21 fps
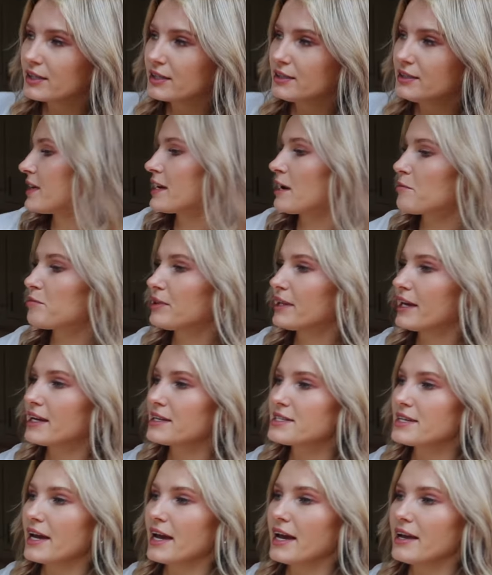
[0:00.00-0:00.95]
And I plan
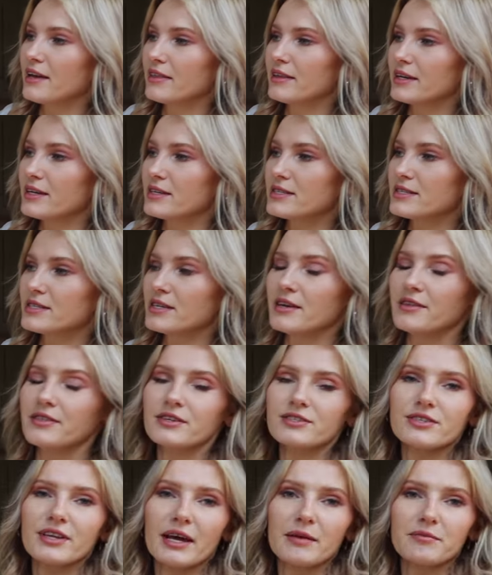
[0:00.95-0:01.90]
to hang this.
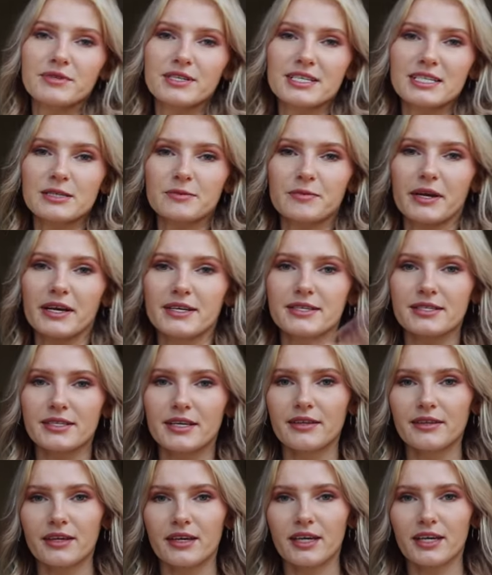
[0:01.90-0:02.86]
There's an empty space
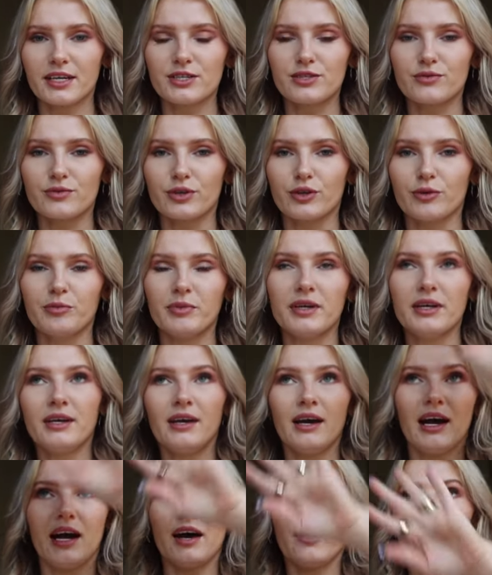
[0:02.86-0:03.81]
in the kids' room
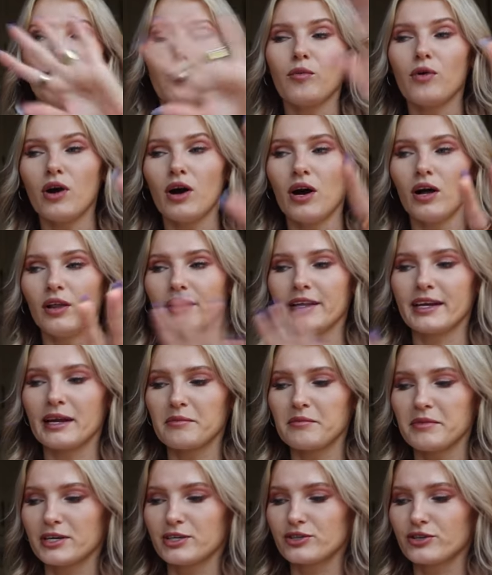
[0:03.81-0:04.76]
on the wall and I
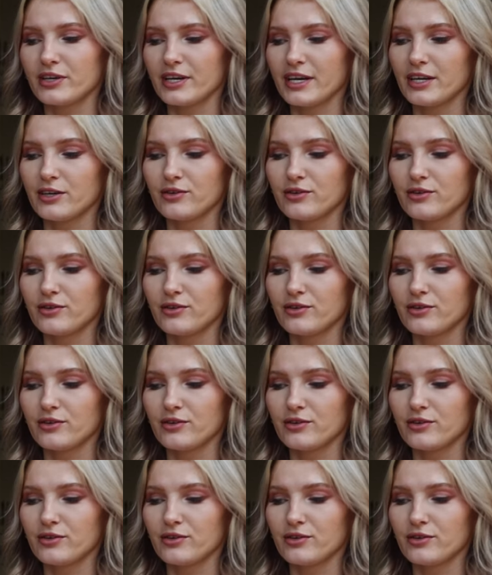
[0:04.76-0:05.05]
measured it.